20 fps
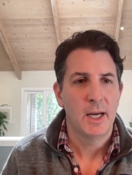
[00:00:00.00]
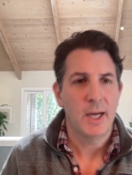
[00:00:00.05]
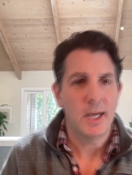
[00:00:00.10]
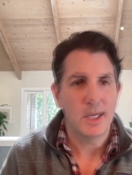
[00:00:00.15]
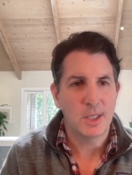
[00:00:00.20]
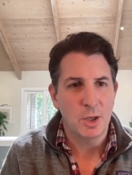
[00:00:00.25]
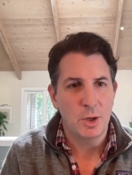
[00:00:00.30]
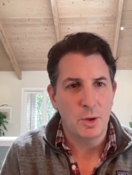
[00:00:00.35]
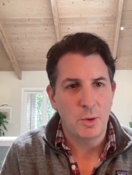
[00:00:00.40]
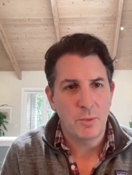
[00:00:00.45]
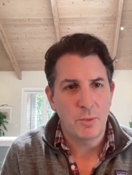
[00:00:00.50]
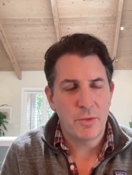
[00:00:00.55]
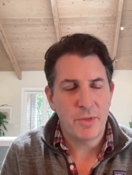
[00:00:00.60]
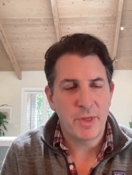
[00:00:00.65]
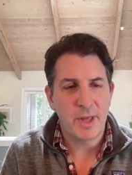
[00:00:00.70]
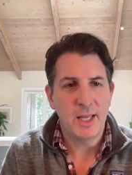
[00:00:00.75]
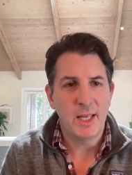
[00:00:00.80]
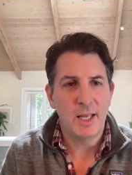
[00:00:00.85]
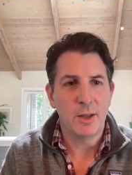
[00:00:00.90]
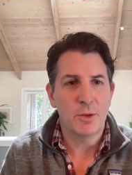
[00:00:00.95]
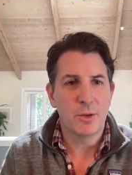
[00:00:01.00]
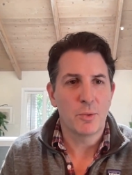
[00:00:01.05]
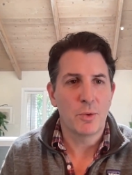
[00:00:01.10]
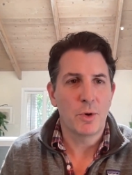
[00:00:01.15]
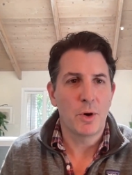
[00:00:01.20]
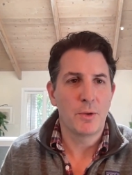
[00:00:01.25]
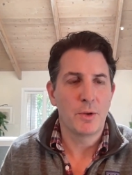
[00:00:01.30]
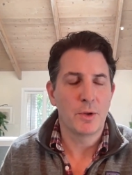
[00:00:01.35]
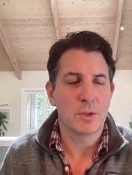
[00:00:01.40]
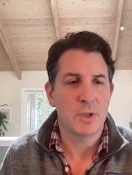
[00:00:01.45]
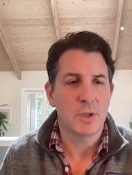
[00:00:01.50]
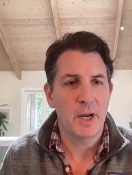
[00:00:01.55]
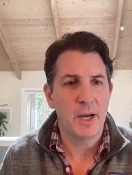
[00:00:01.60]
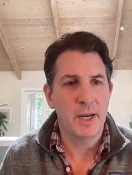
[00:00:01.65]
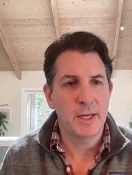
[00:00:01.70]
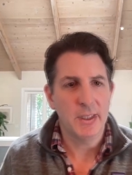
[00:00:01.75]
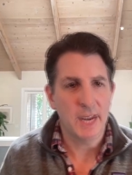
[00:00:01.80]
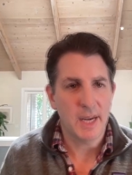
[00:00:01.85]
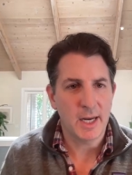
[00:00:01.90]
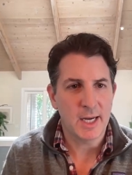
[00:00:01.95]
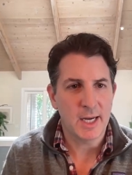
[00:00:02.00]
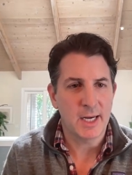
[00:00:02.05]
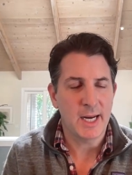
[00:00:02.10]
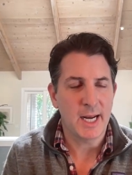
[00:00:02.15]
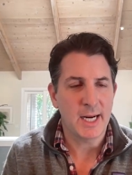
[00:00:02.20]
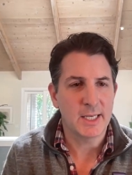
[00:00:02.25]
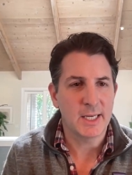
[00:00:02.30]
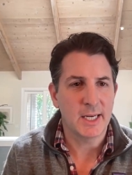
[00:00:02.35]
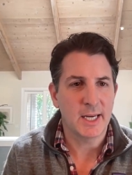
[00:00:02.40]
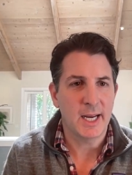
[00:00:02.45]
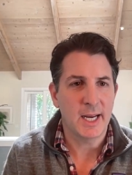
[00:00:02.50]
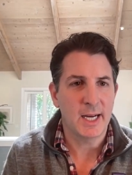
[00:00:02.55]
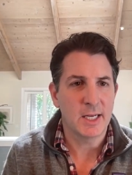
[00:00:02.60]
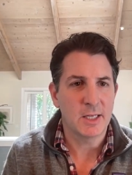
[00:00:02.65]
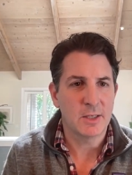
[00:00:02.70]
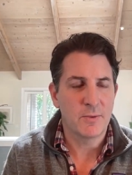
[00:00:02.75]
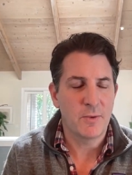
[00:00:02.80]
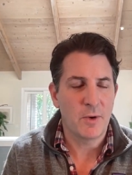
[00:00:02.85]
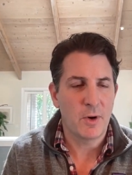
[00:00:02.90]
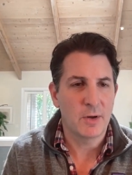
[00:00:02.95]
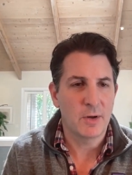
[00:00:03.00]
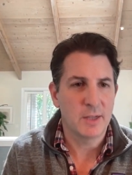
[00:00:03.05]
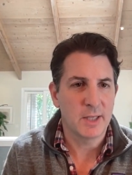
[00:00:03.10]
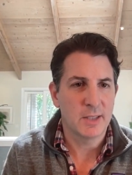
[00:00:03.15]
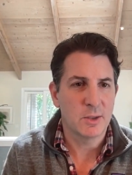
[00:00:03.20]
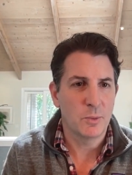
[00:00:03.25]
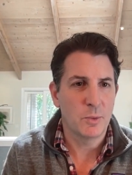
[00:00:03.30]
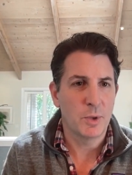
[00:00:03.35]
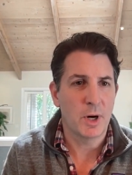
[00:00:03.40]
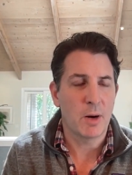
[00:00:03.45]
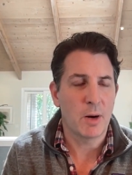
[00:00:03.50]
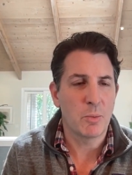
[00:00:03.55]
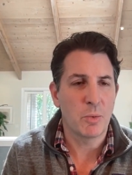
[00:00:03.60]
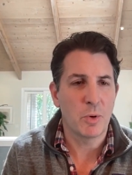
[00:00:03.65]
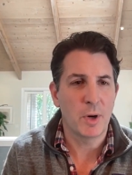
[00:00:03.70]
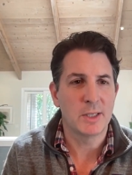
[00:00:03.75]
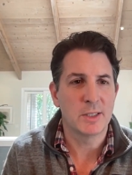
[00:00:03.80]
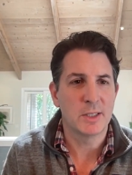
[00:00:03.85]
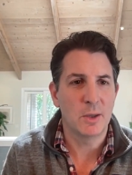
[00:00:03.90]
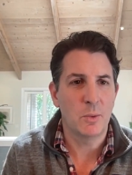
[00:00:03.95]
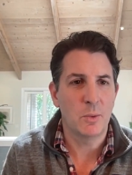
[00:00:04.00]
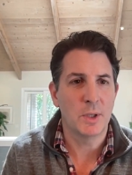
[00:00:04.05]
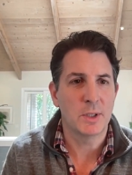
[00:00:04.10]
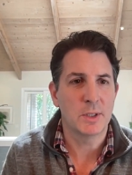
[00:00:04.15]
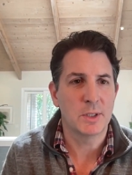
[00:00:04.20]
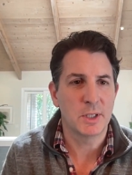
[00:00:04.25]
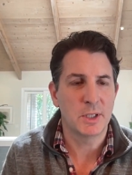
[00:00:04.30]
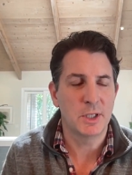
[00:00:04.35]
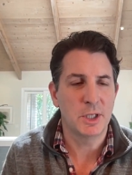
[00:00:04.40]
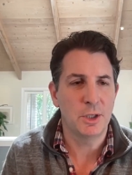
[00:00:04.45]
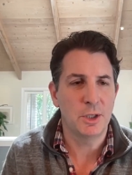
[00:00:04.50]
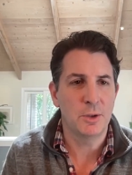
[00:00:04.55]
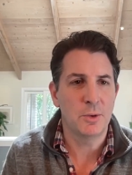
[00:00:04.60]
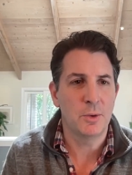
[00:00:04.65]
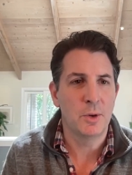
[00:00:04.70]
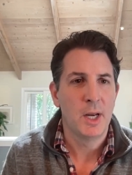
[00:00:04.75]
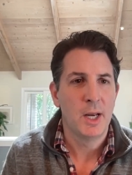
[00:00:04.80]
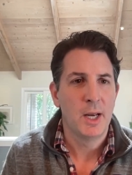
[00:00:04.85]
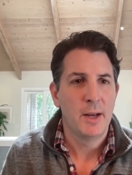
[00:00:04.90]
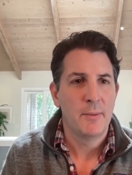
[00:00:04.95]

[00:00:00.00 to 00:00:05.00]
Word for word: And so thinking through all those lines and connecting it as far as, listen, what our president wants to do,